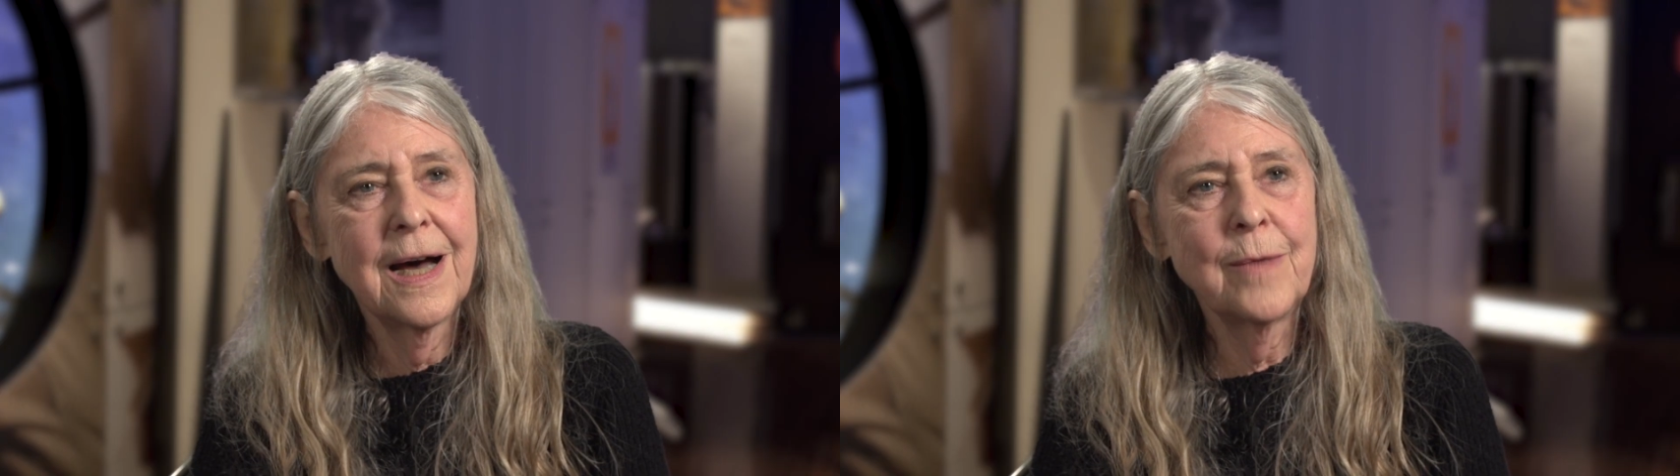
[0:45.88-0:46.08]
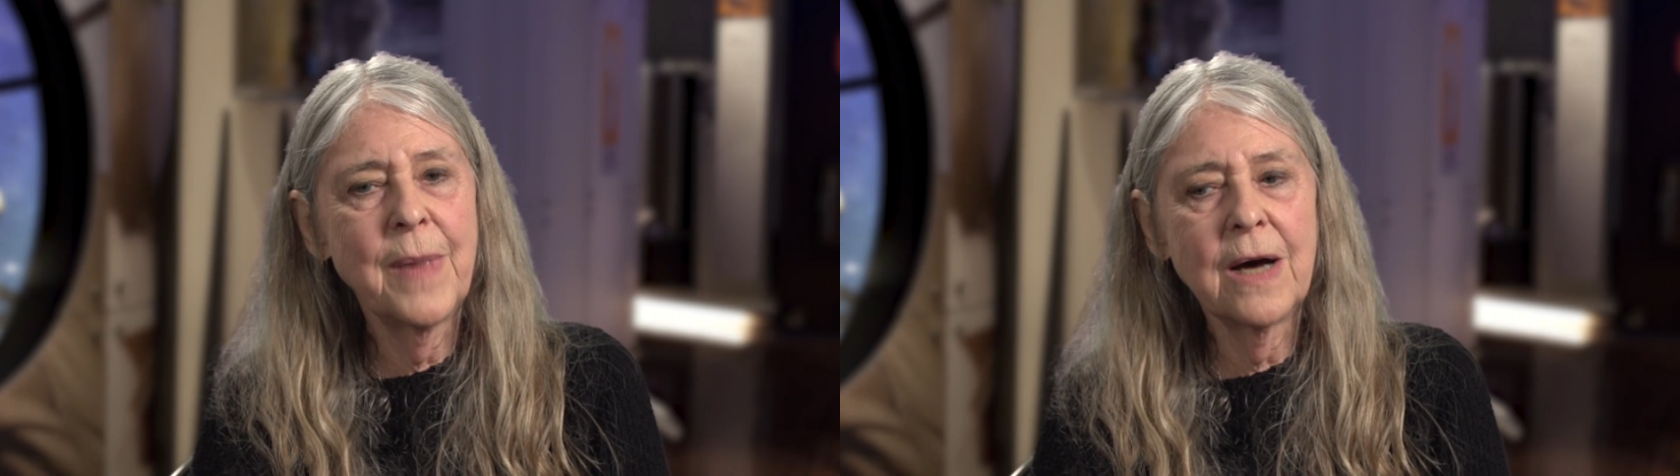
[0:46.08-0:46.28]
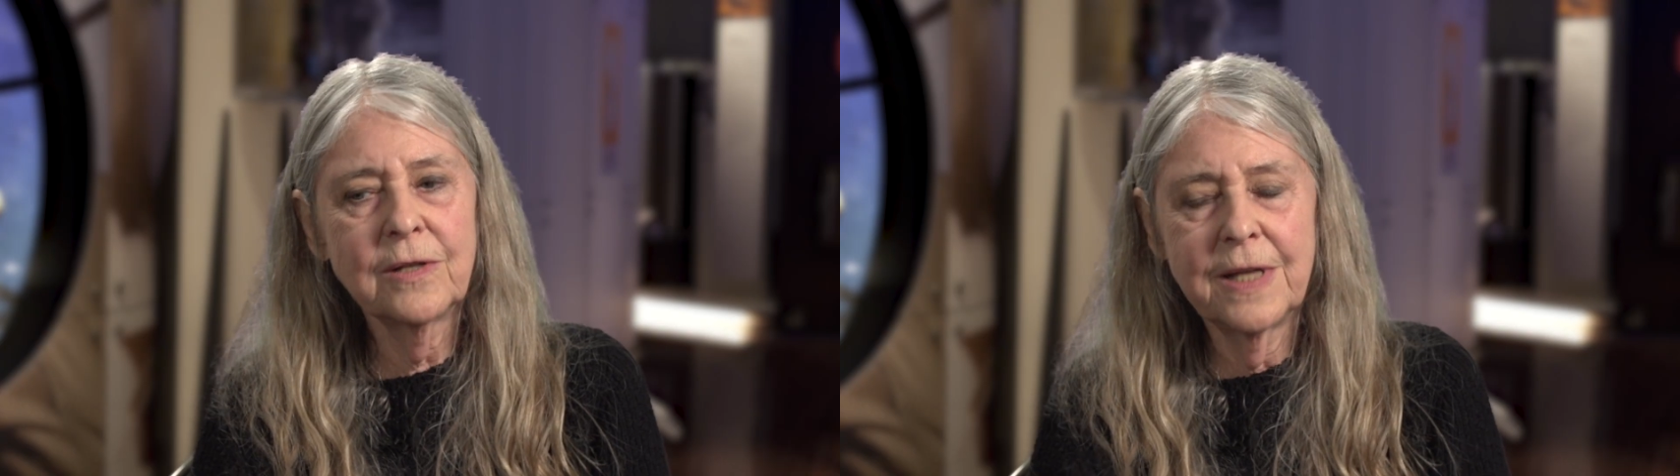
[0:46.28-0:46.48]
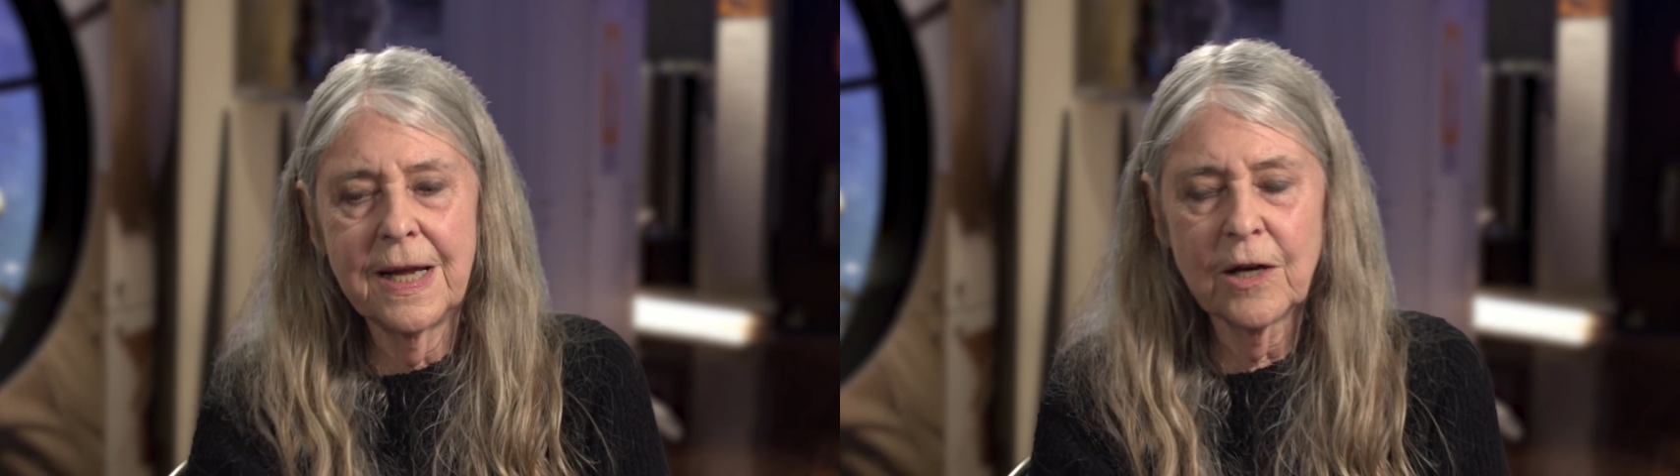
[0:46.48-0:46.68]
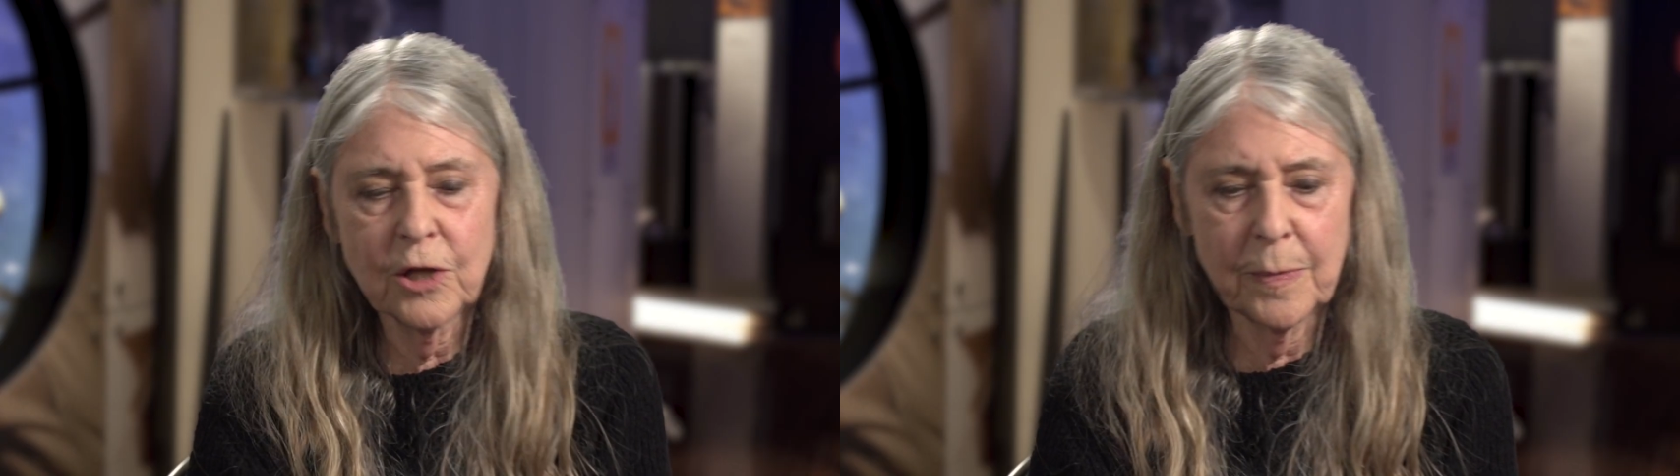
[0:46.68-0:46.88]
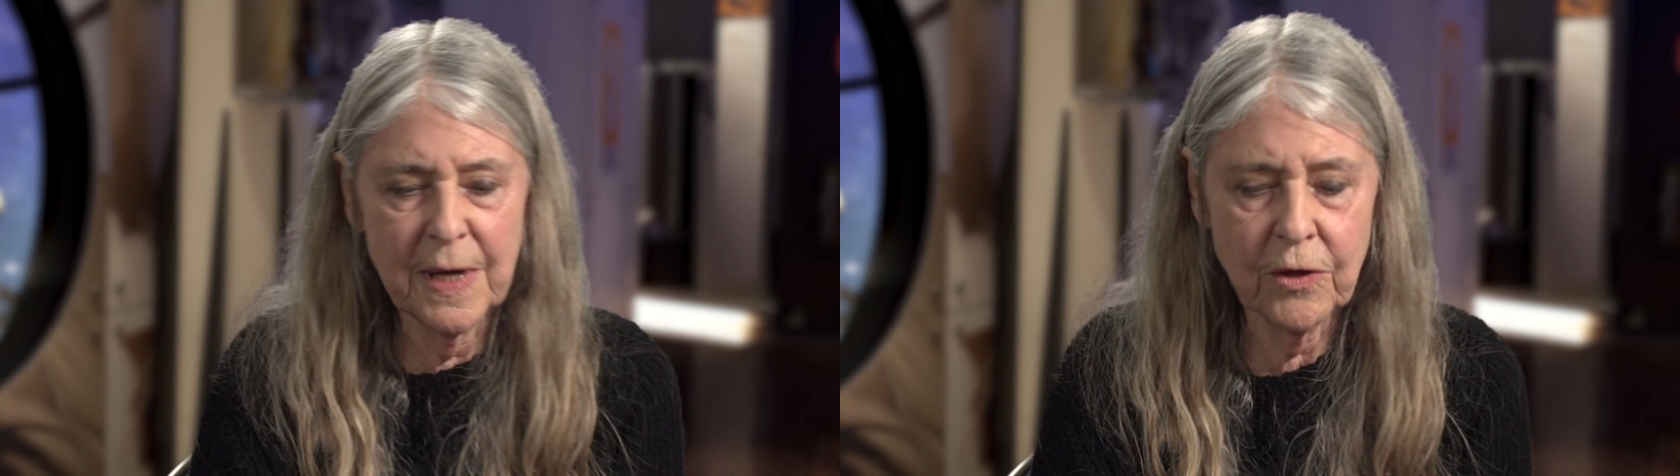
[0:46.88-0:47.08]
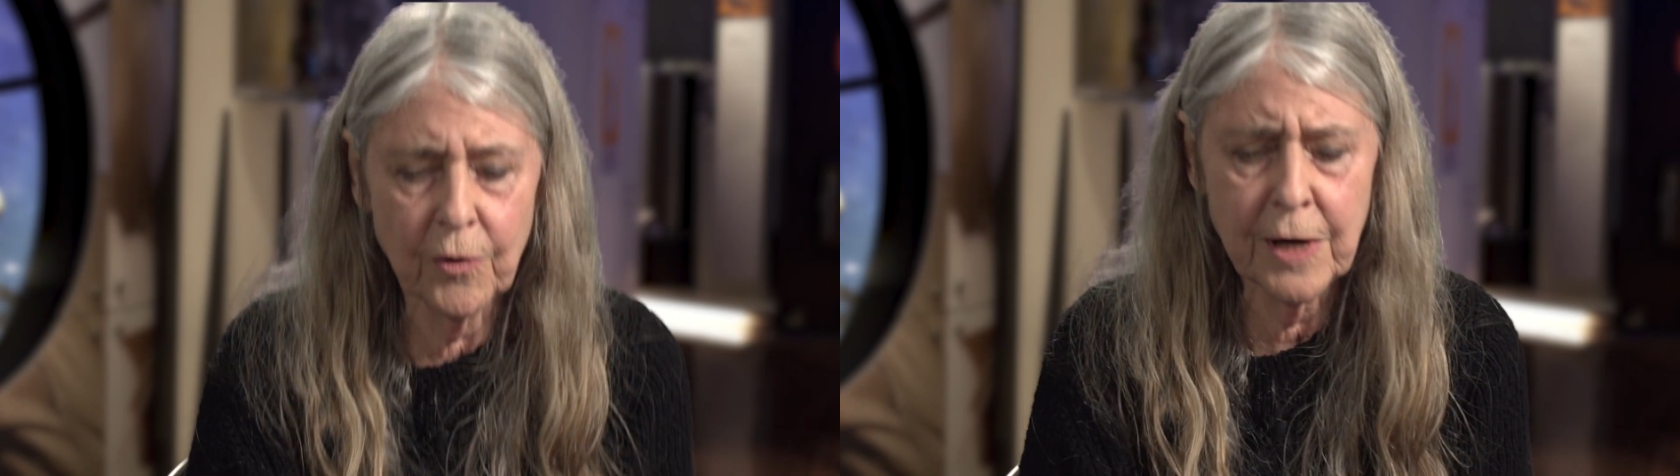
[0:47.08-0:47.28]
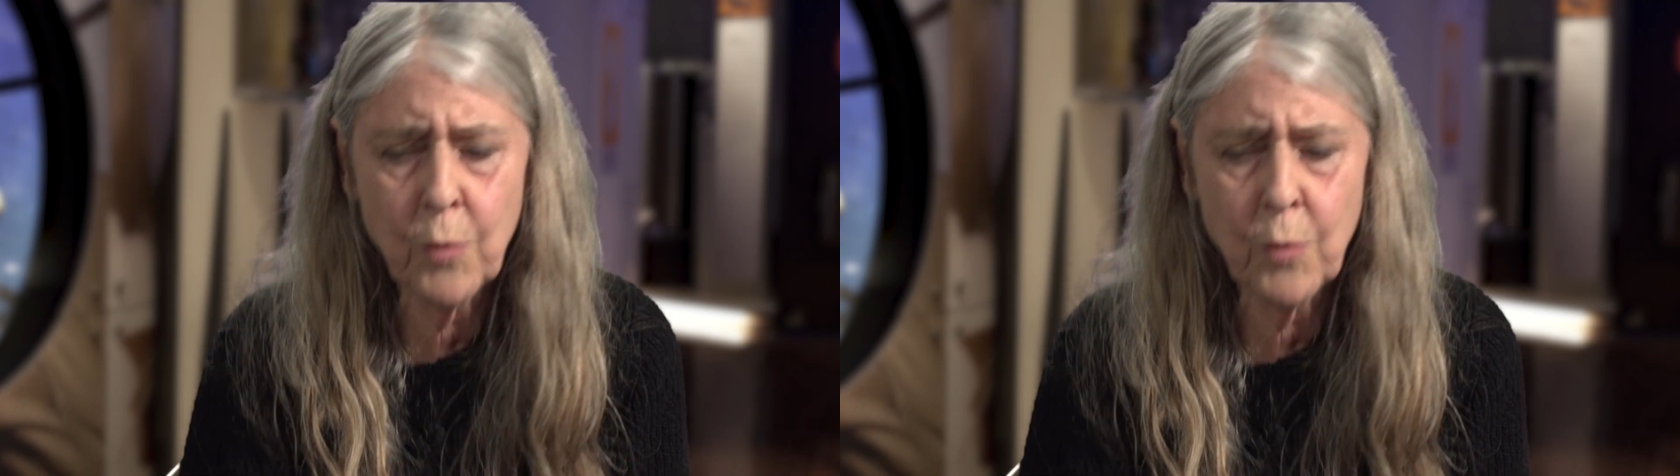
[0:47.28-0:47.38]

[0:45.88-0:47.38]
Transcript: about the LGP 30.